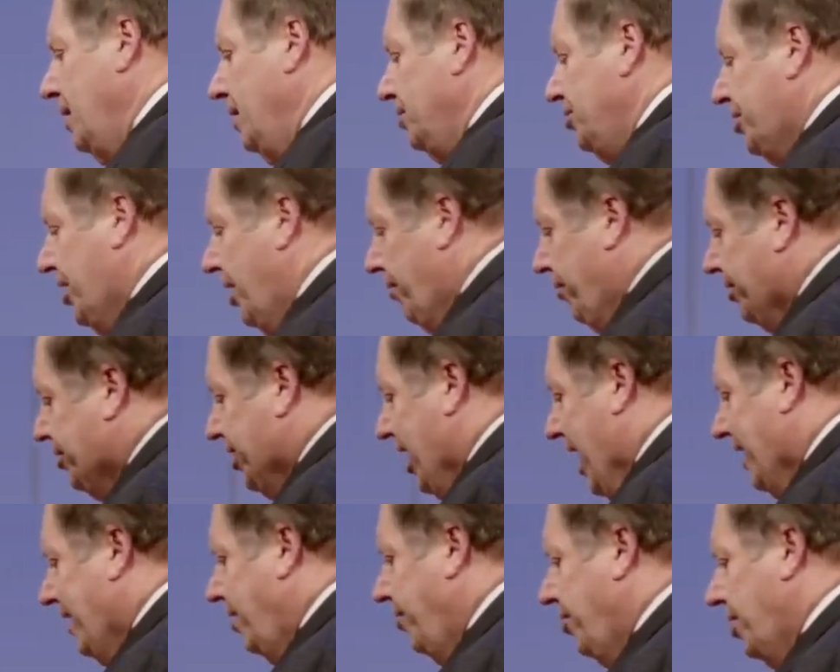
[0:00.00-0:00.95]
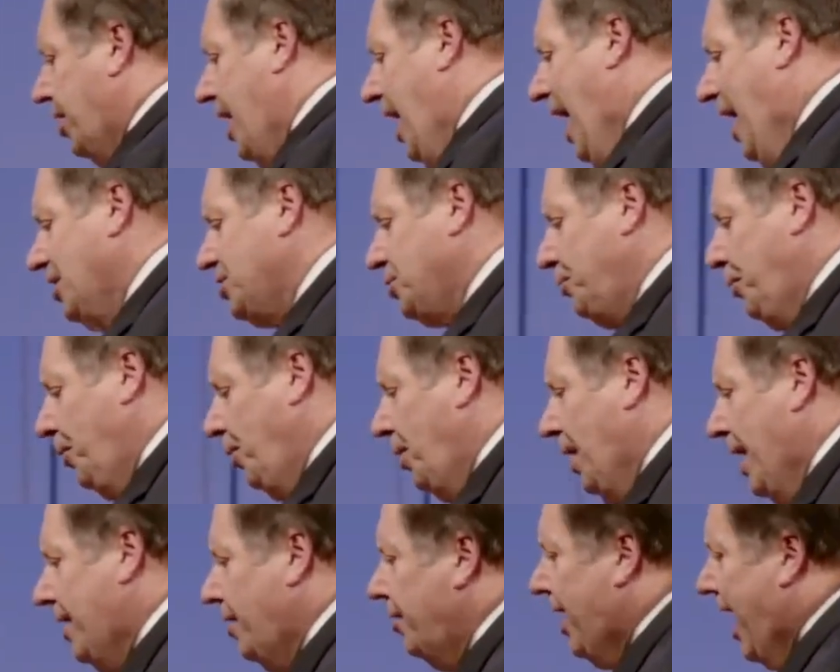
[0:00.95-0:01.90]
She rejected the gospel,
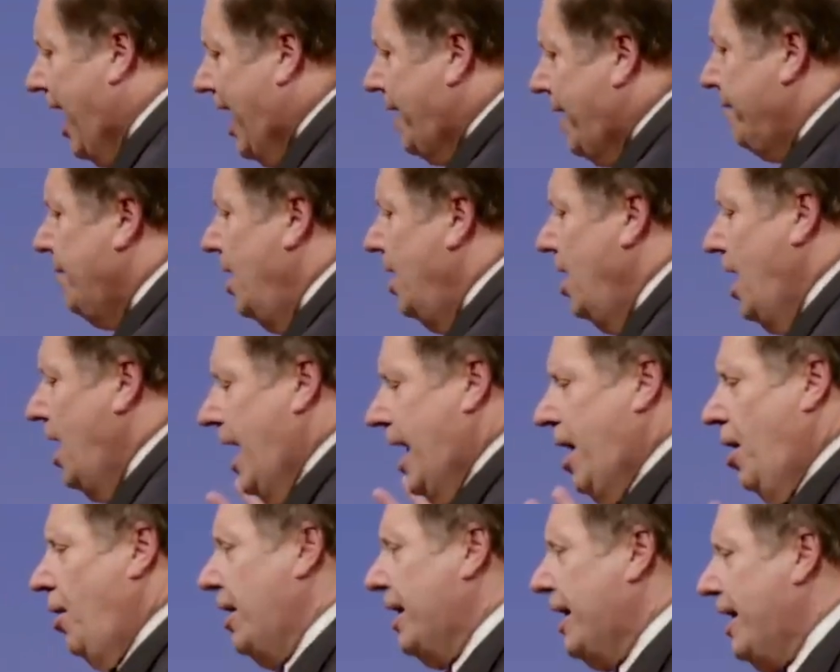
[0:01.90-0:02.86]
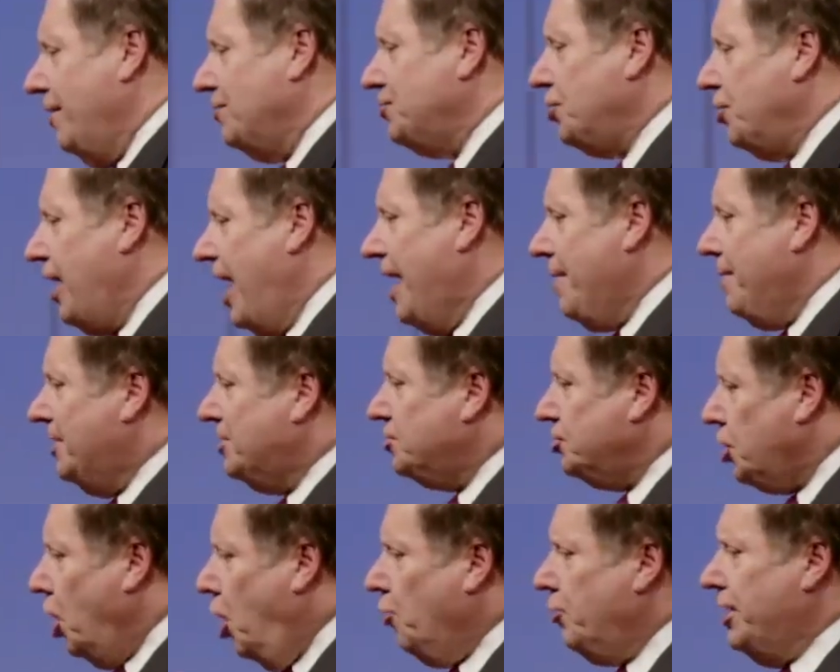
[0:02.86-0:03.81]
and her name, he only gives her name as
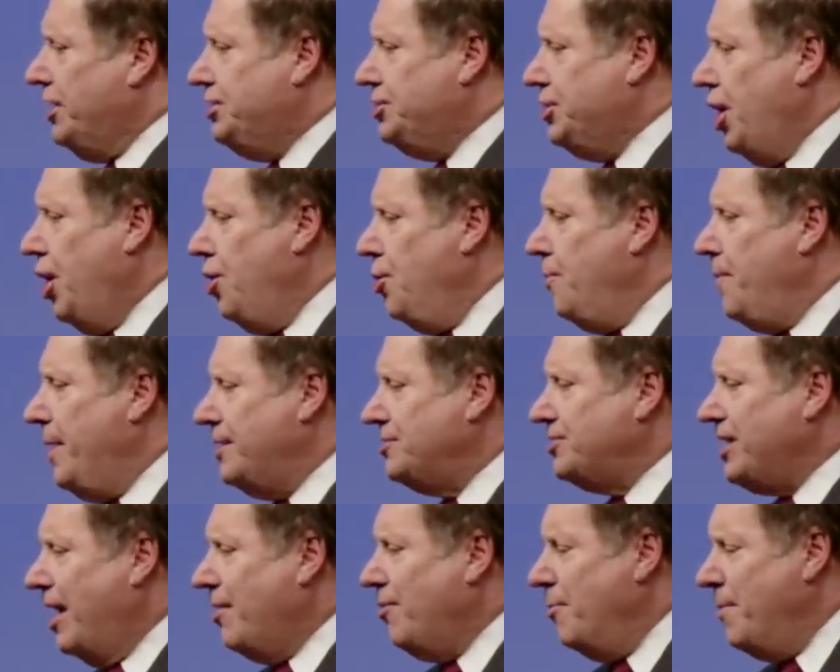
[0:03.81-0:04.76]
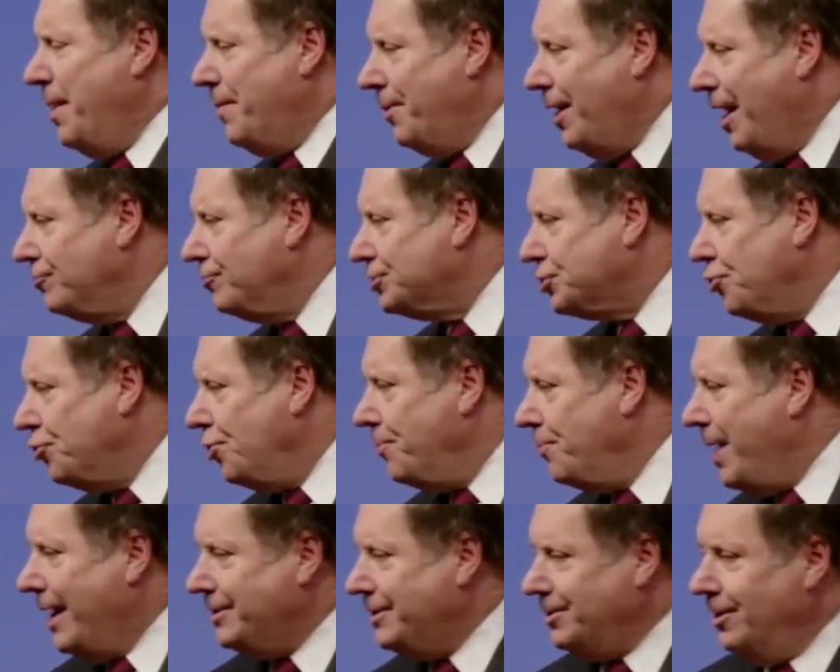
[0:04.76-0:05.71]
Toni Jo. Best I remember, I was going
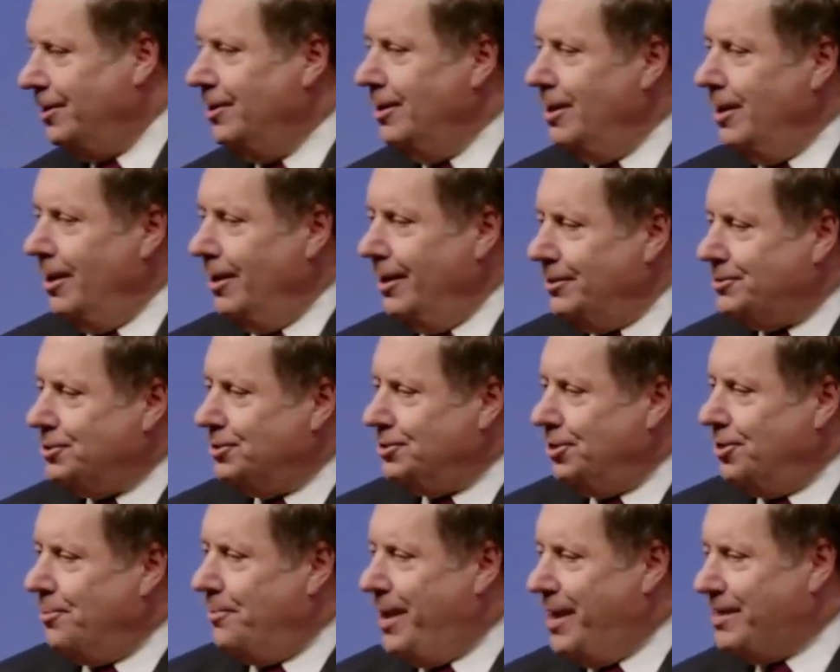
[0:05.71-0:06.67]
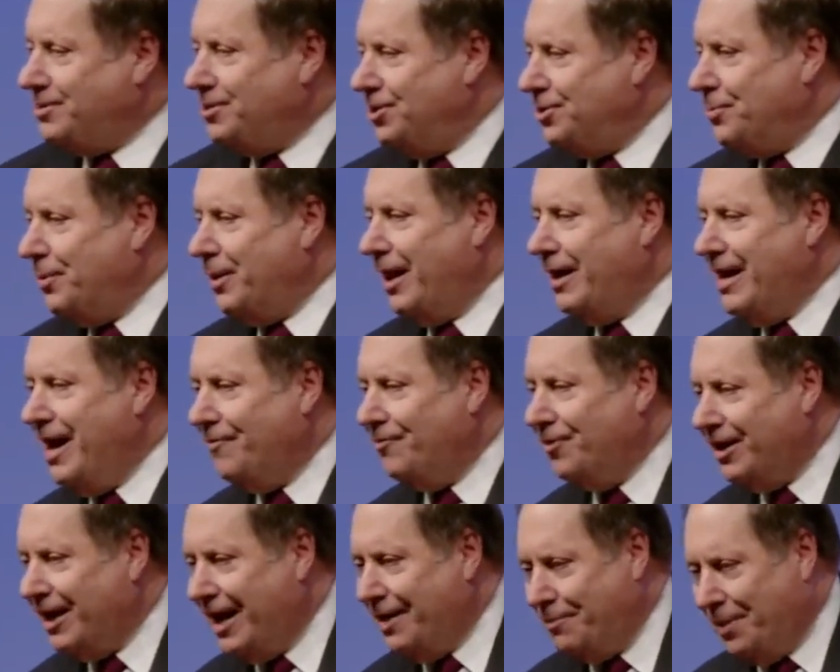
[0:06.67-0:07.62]
back to listen to the message, but I never
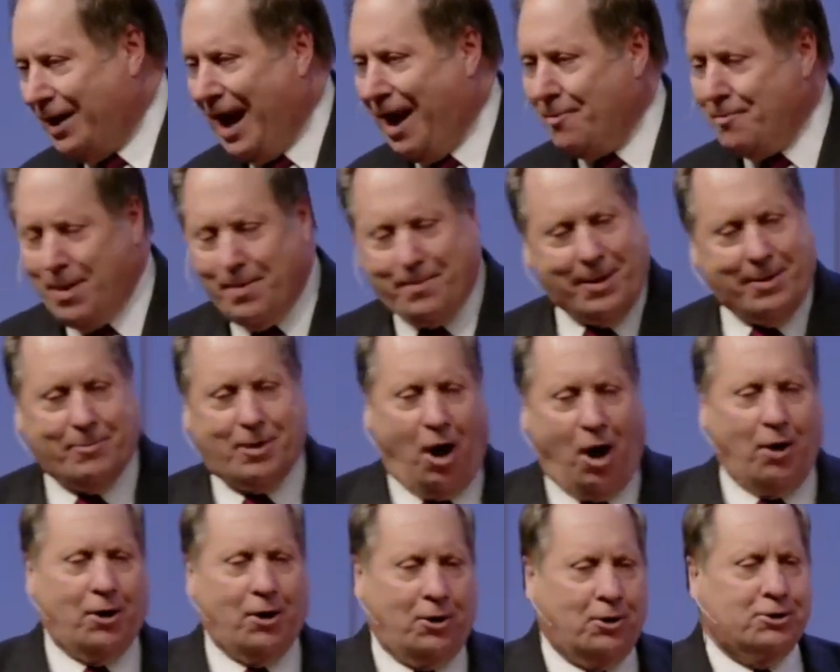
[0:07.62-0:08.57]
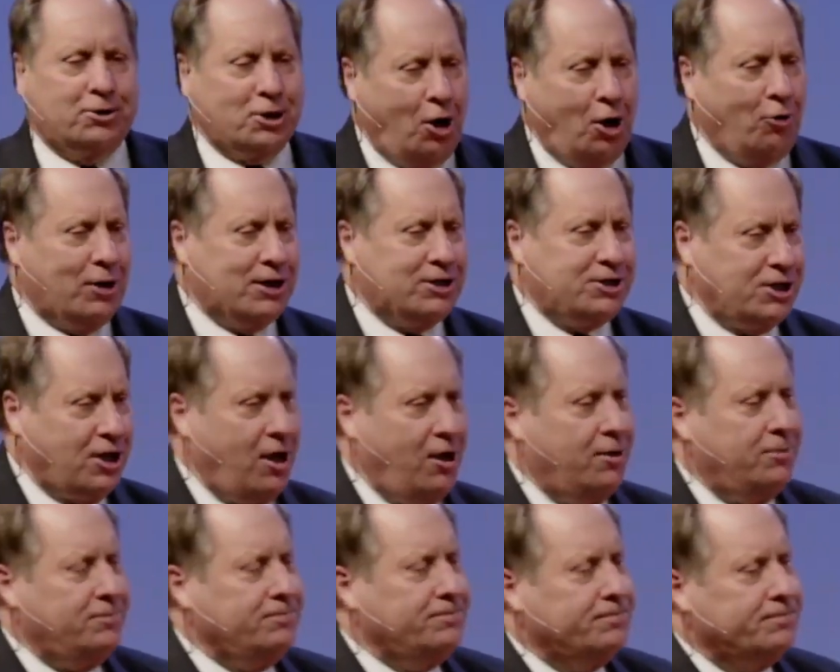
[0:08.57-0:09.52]
did. But I remember him calling her Toni
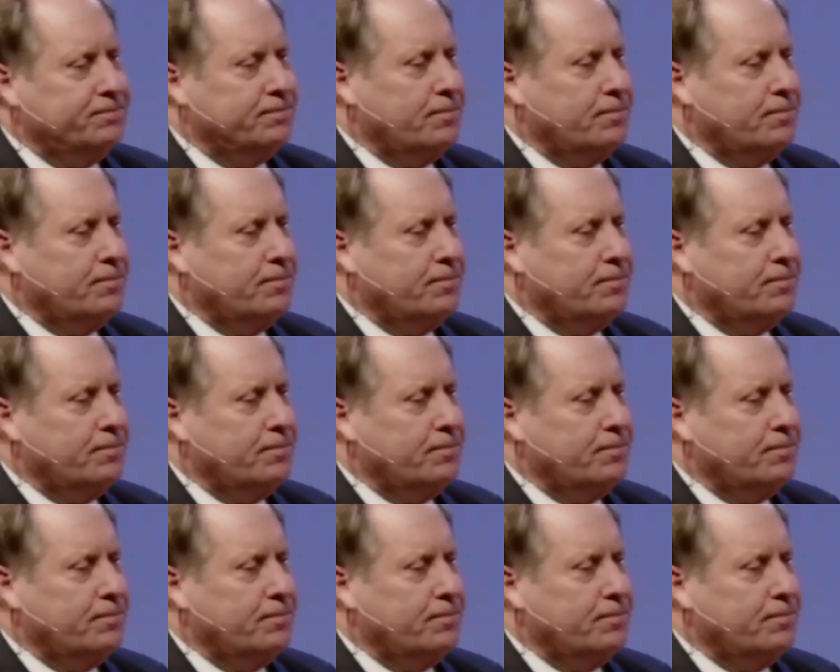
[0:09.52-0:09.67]
Jo.